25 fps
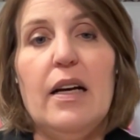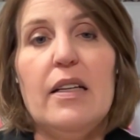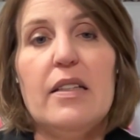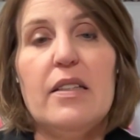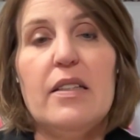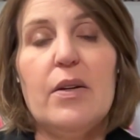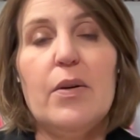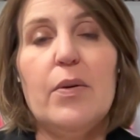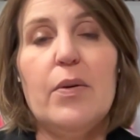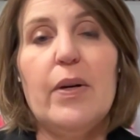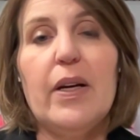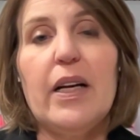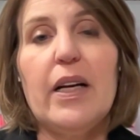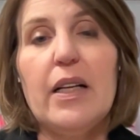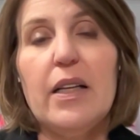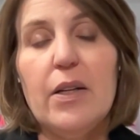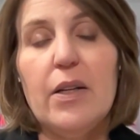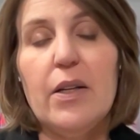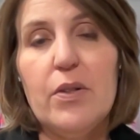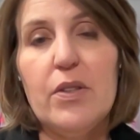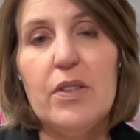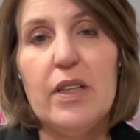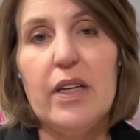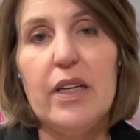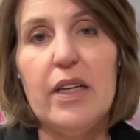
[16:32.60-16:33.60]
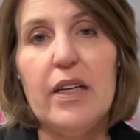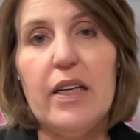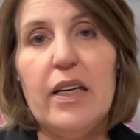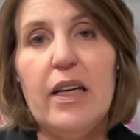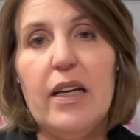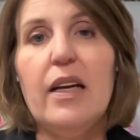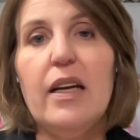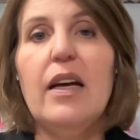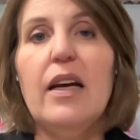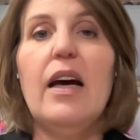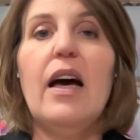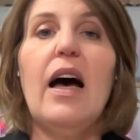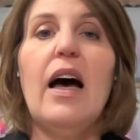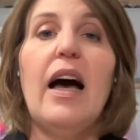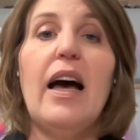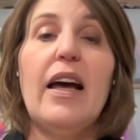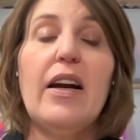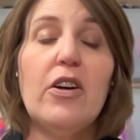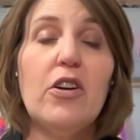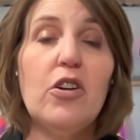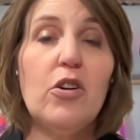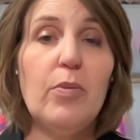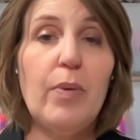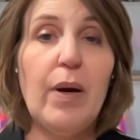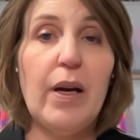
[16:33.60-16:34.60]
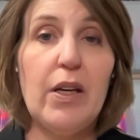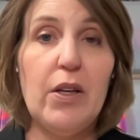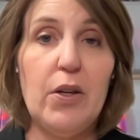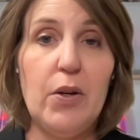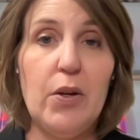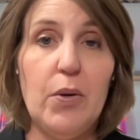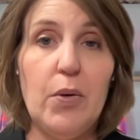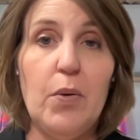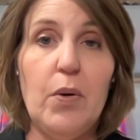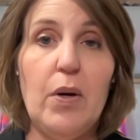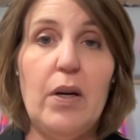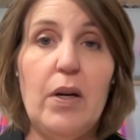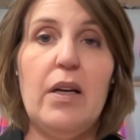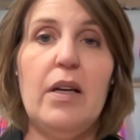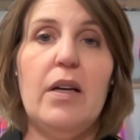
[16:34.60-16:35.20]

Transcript: So in closing, I don't know about you,